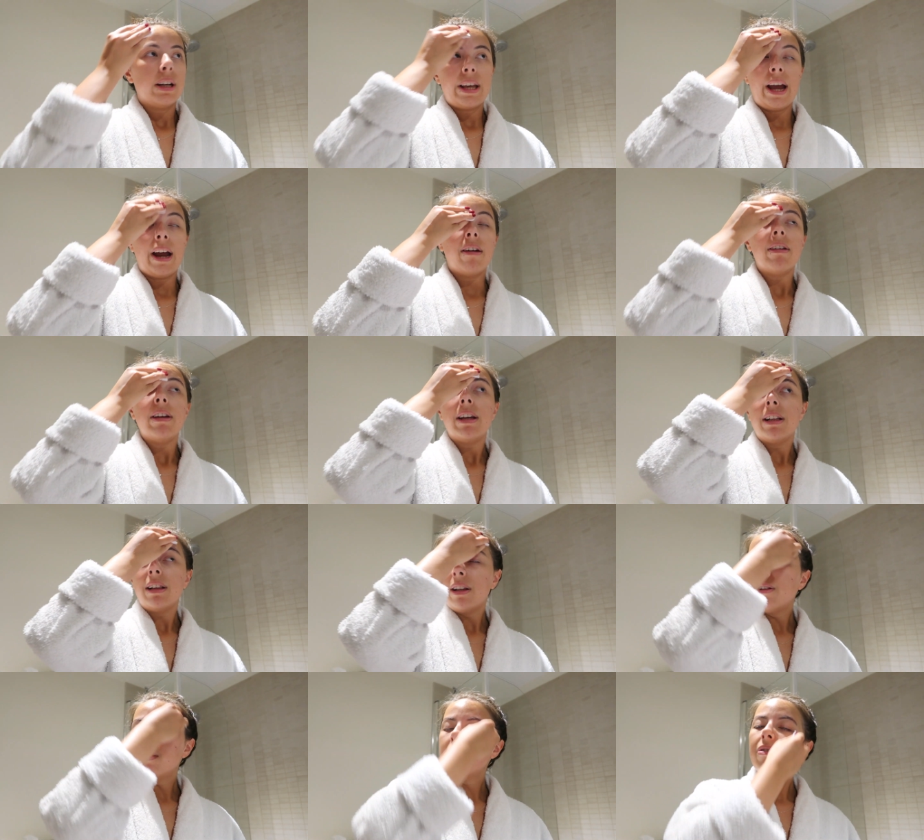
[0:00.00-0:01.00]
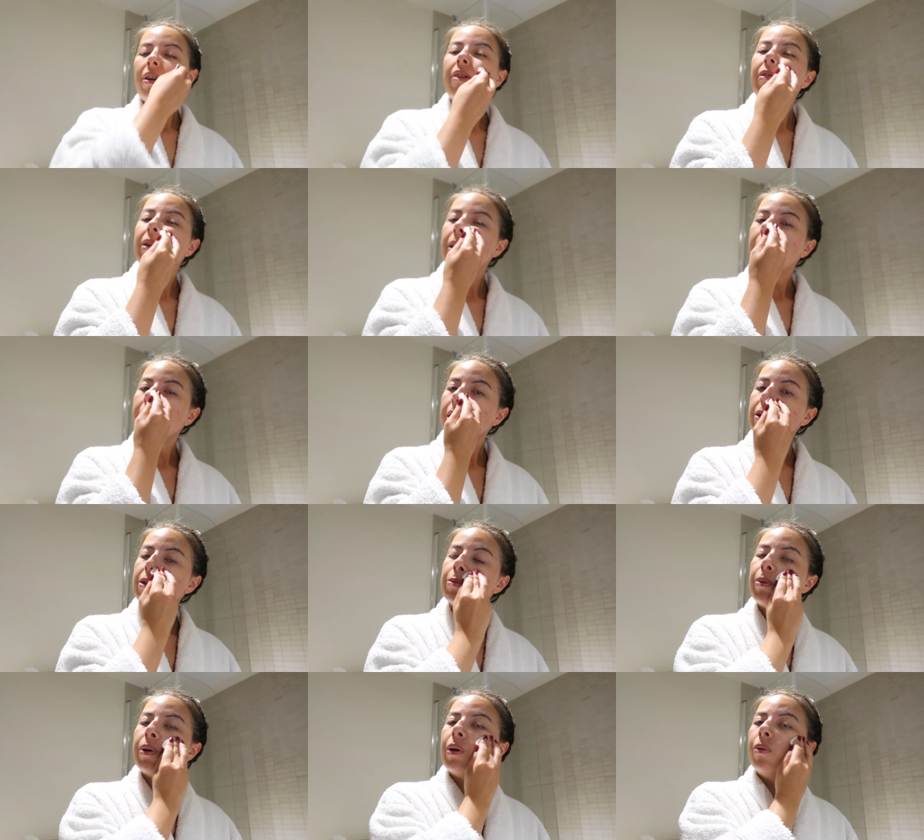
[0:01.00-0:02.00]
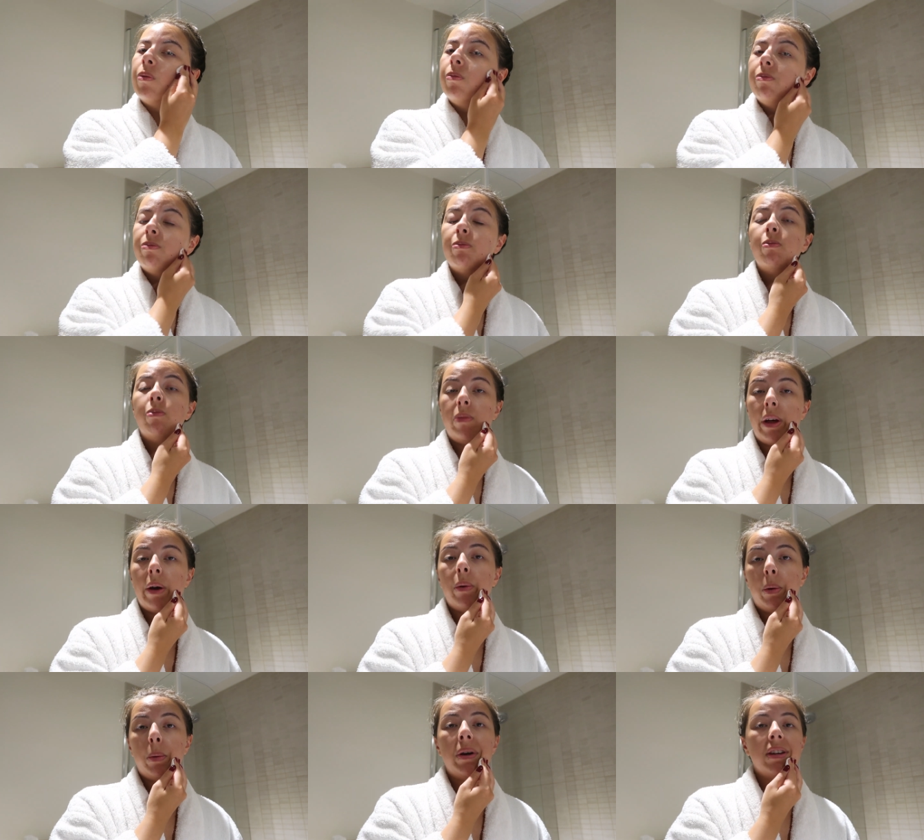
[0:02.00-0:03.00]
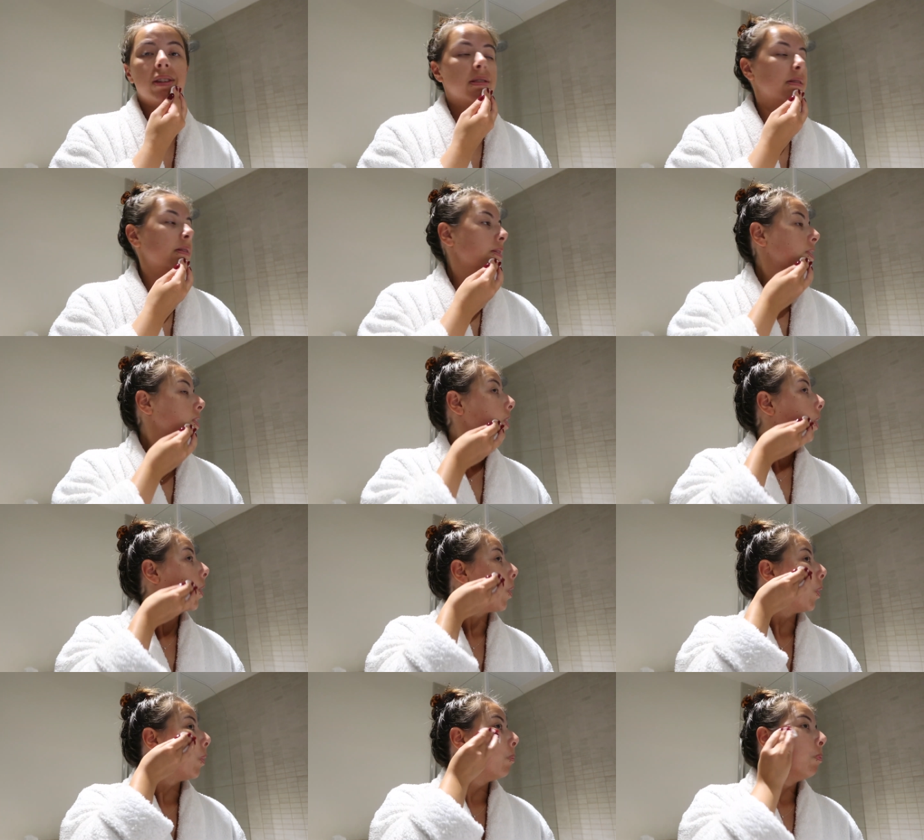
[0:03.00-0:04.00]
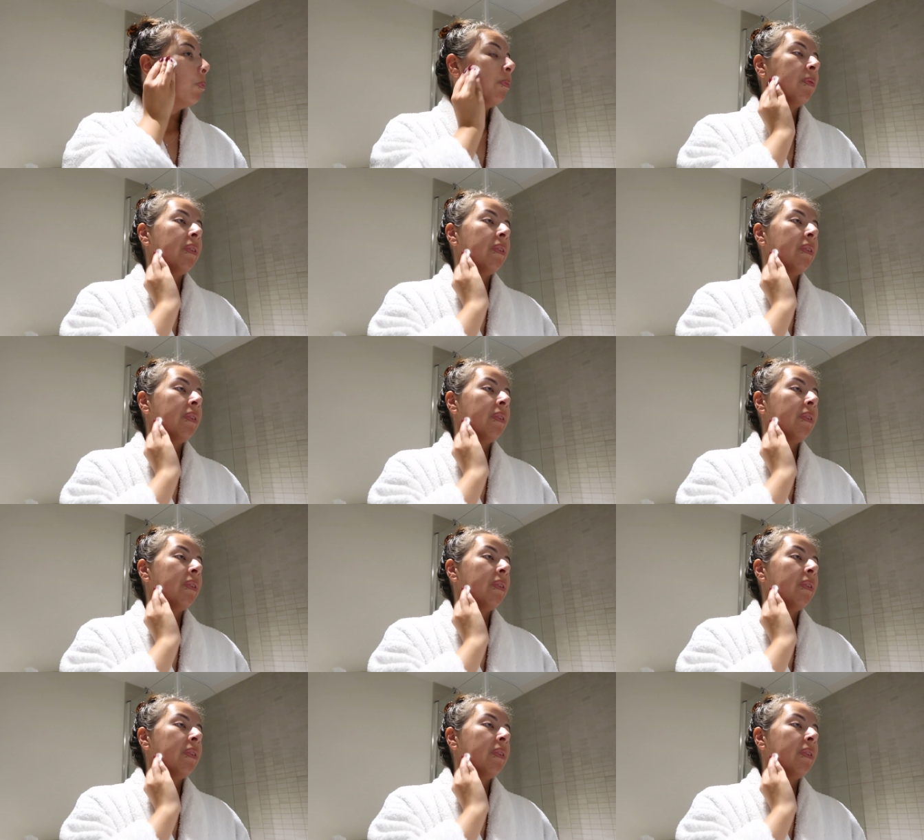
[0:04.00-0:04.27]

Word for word: carrying loads of heavy luggage, but there were ways to get home.